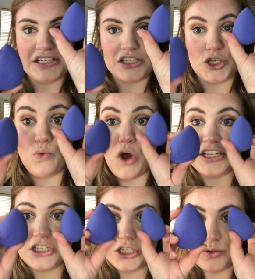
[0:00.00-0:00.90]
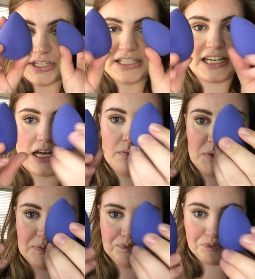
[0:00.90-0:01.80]
You want to use it damp.
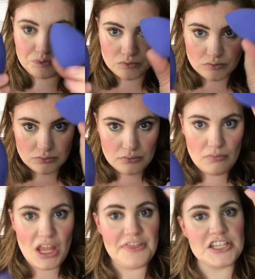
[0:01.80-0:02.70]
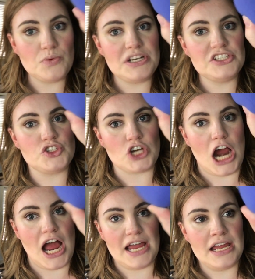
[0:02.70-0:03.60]
This one is
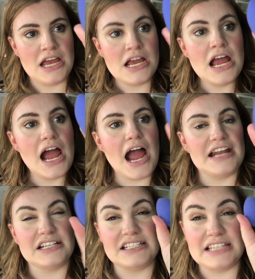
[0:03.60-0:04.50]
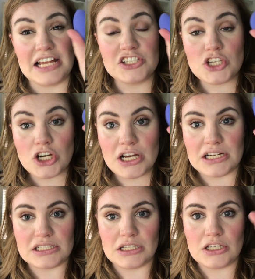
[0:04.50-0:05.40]
dry and it's denser and
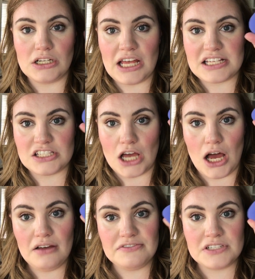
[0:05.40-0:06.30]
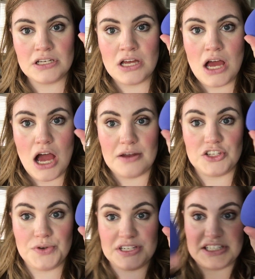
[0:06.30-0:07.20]
it's a little less soft.
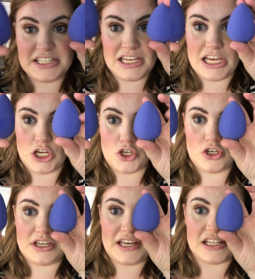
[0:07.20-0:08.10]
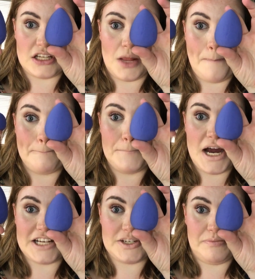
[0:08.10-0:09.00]
As you can see, it gets
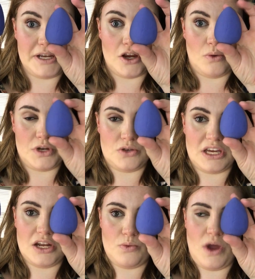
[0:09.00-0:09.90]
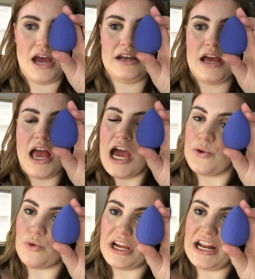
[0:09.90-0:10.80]
much bigger when you get it wet
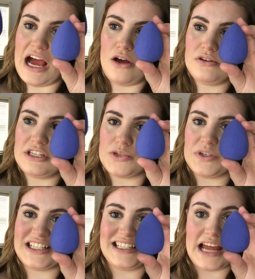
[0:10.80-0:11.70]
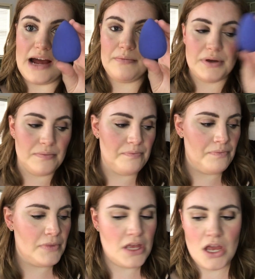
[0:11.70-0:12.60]
and wring it out. This one's damp.
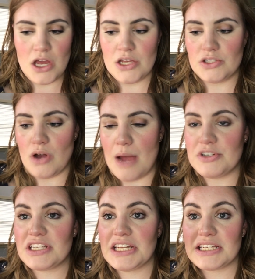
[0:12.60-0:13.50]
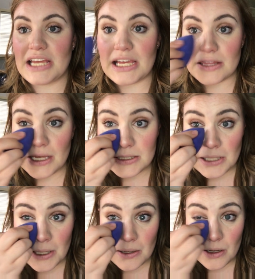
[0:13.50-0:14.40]
So I'm just gonna take this
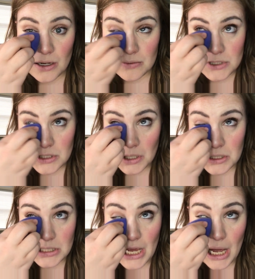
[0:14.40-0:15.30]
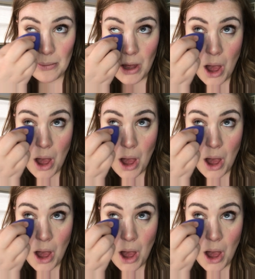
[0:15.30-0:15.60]
and I'm just gonna dab